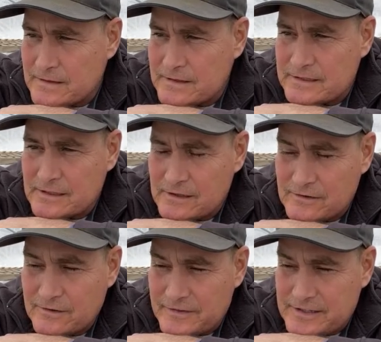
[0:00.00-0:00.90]
Did a
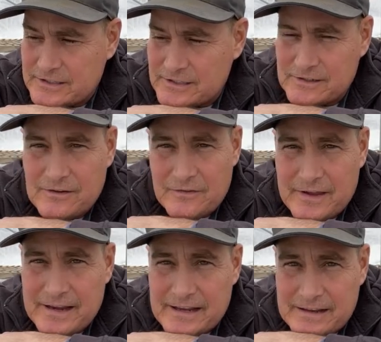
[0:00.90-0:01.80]
little of this and a little of
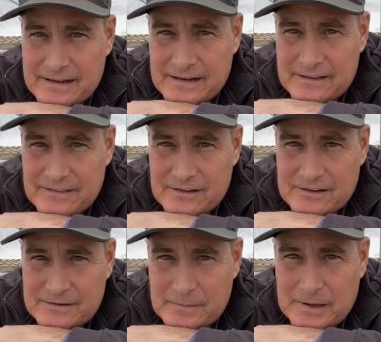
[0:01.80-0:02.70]
that, and then I thought
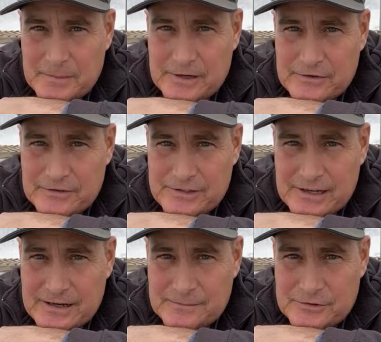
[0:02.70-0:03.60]
it might be a good
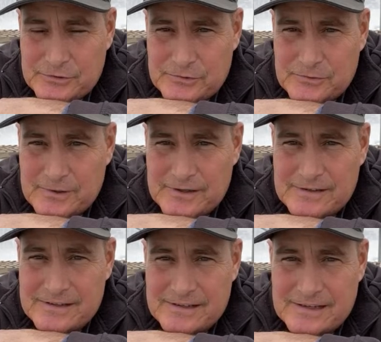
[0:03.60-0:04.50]
time to
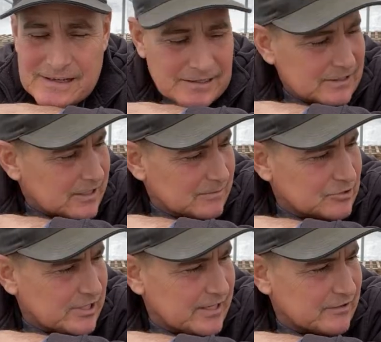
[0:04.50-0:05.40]
come
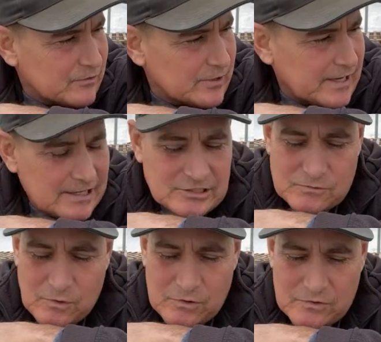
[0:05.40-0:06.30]
sit in the greenhouse and
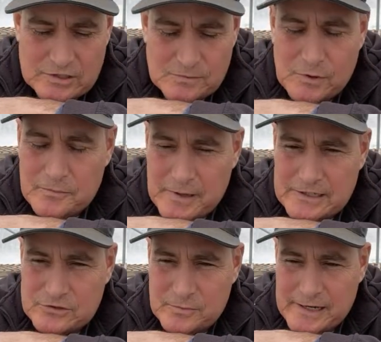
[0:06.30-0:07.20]
work on these
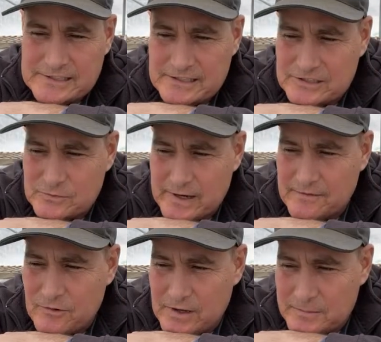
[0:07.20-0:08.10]
Bloommaster baskets. We
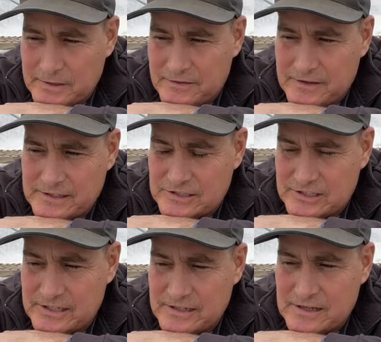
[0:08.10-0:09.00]
have quite a bit of things
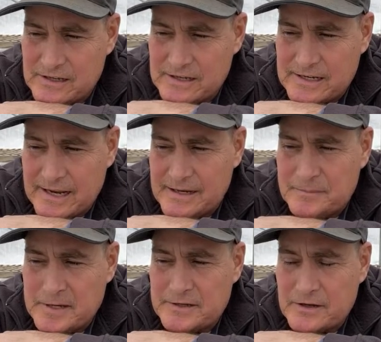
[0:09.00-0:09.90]
that can
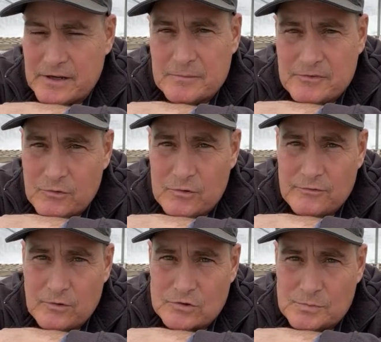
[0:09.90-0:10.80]
be done before the
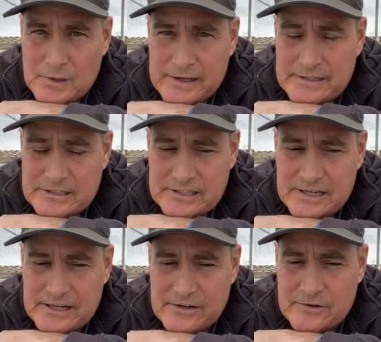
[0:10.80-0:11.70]
first plants
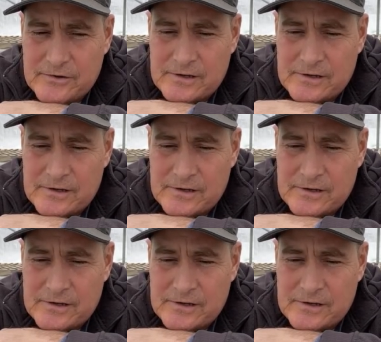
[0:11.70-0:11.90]
get here.